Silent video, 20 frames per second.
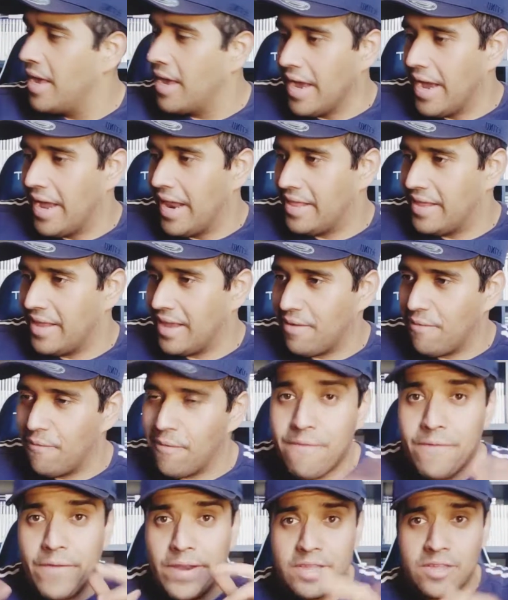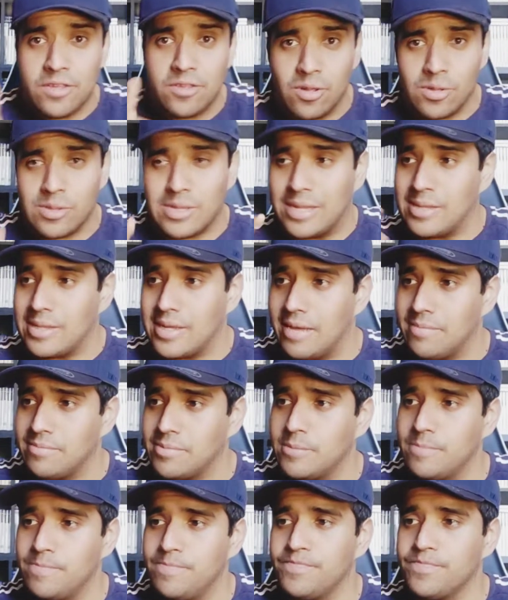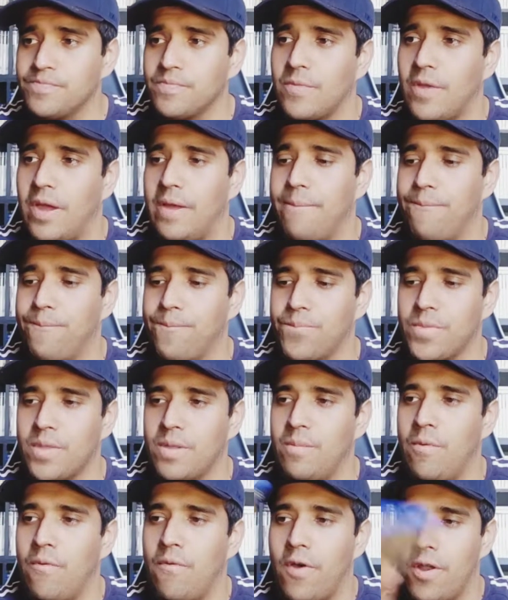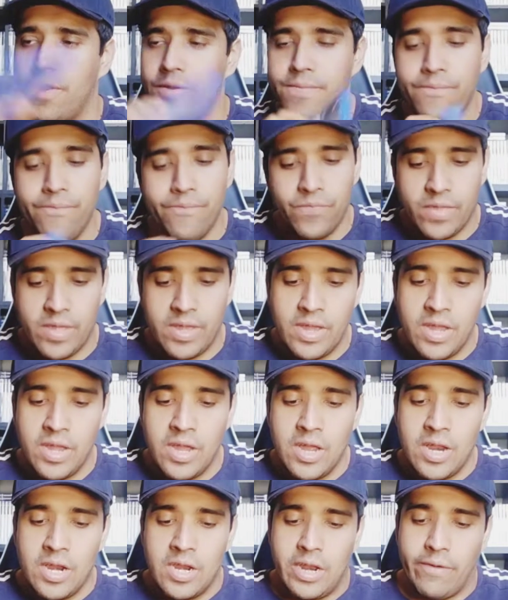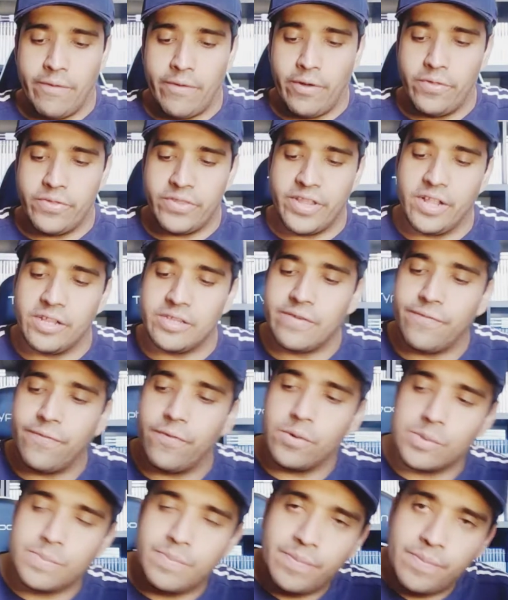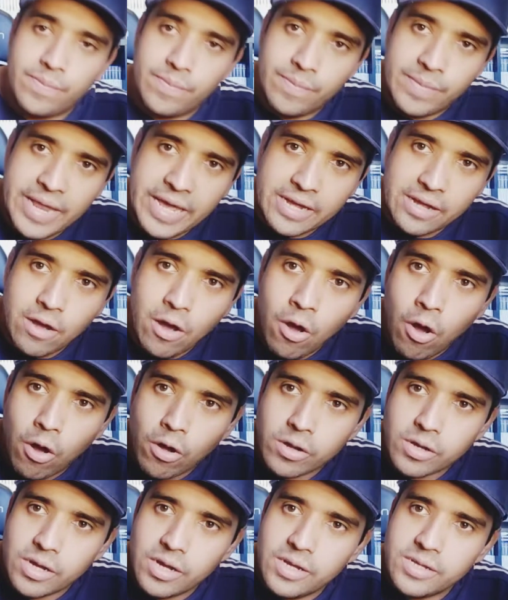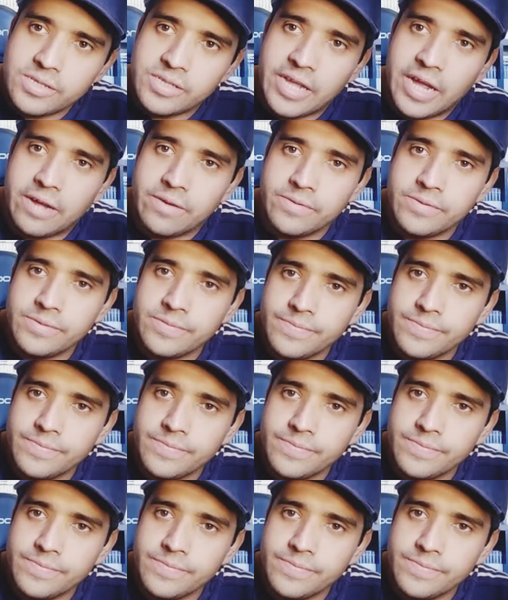and I think we finished those dancing ends. Right, one. Now we got Delta Force Black Hawk Down.